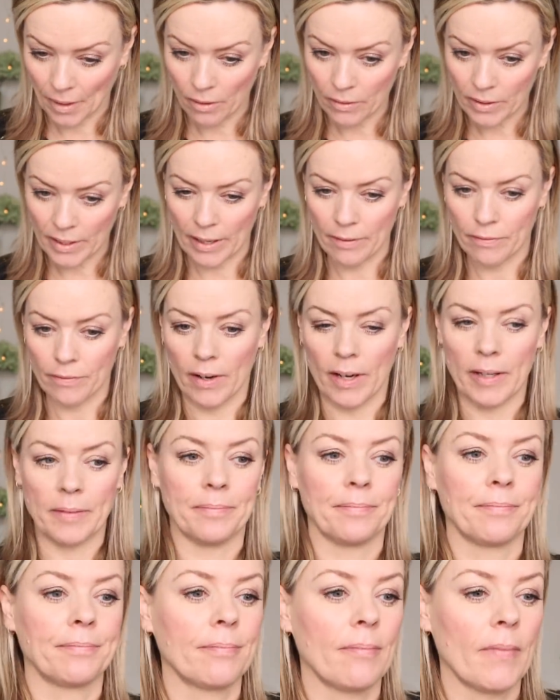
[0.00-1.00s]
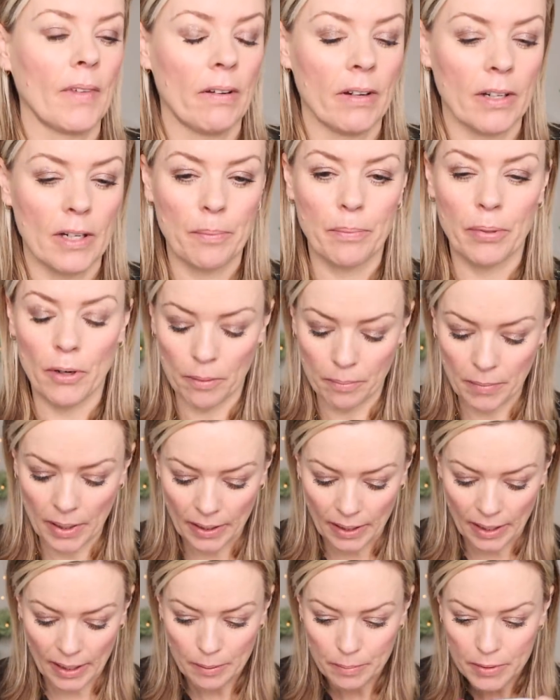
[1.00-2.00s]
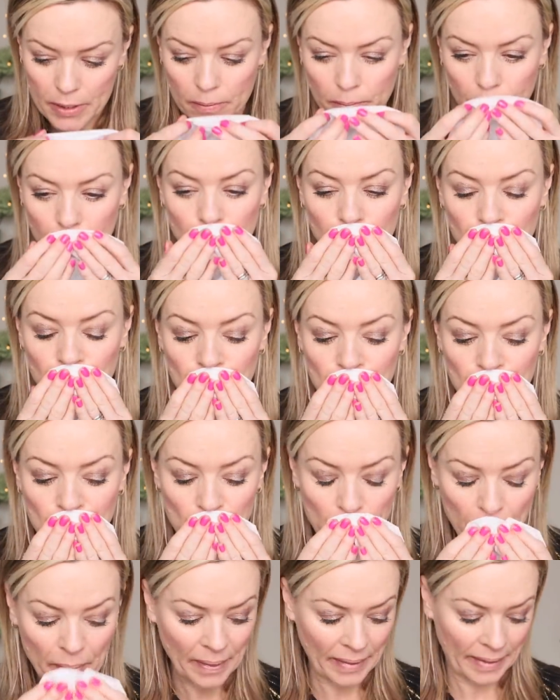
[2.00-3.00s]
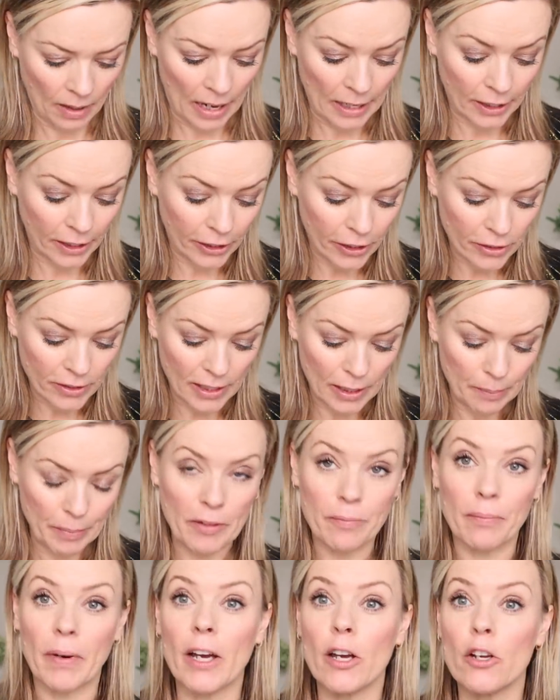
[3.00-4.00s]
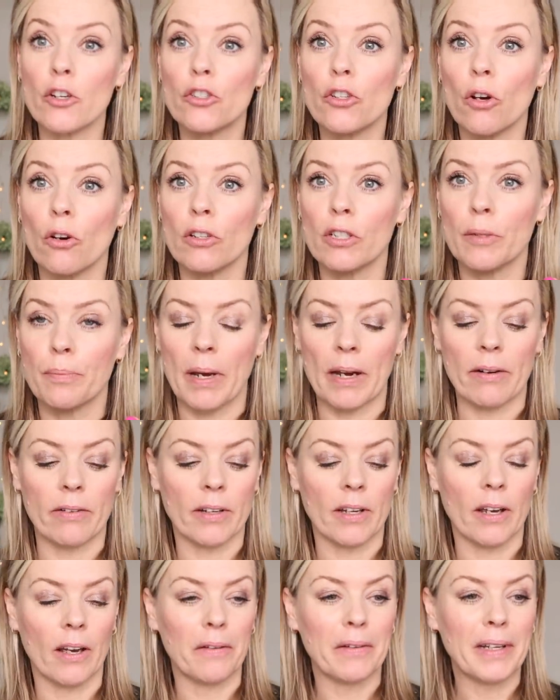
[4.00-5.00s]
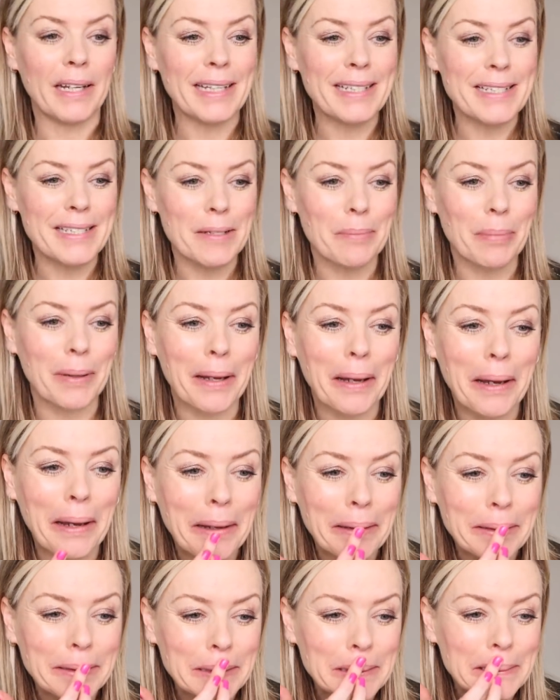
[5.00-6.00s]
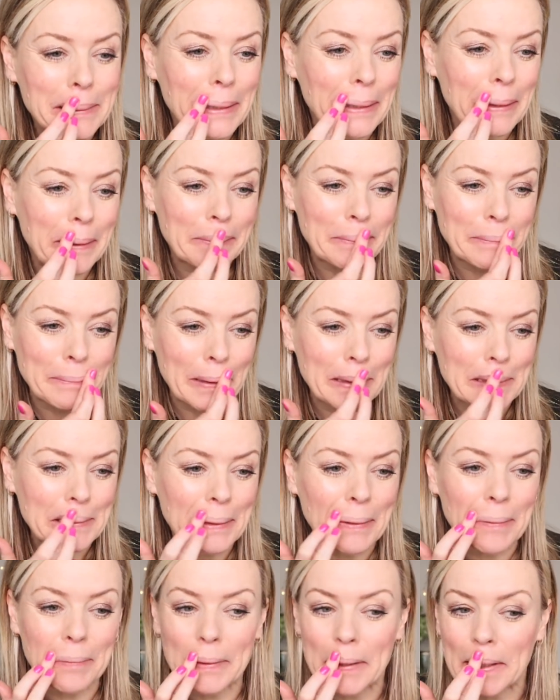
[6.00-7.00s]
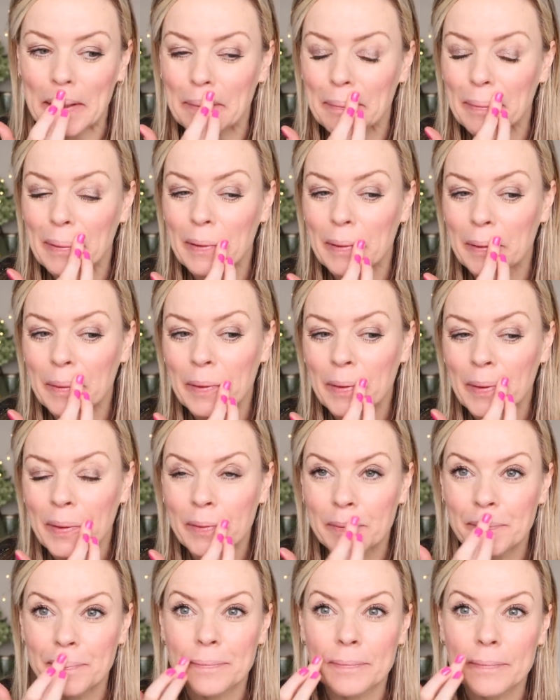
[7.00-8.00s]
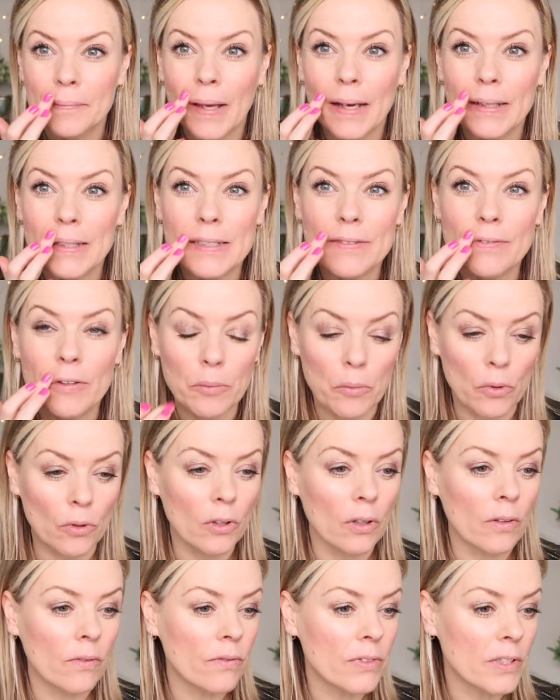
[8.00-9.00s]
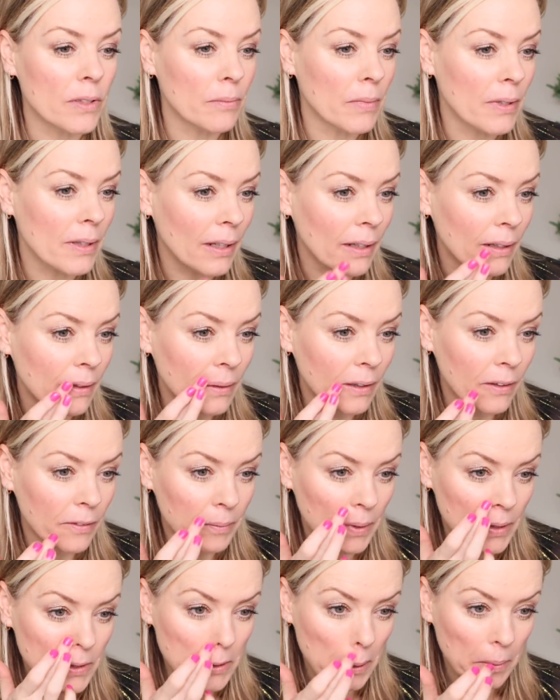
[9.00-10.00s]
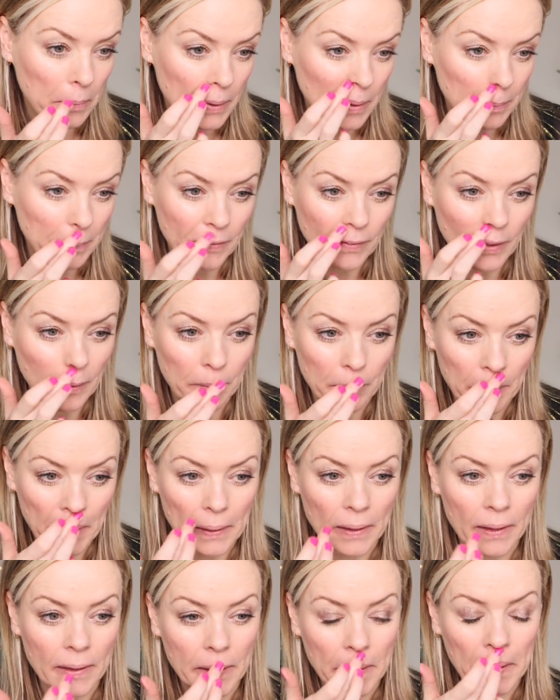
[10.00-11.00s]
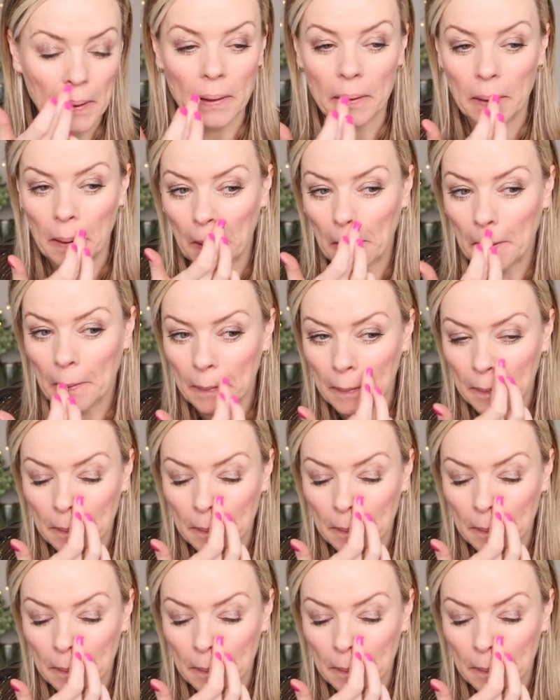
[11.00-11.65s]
Okay, fine. So I'm going to block my lips. And I'm going to use a little bit of my Dr. Perricone Insta Blur just over my top lip. I just feel more confident with that over my top lip if I'm wearing any colour.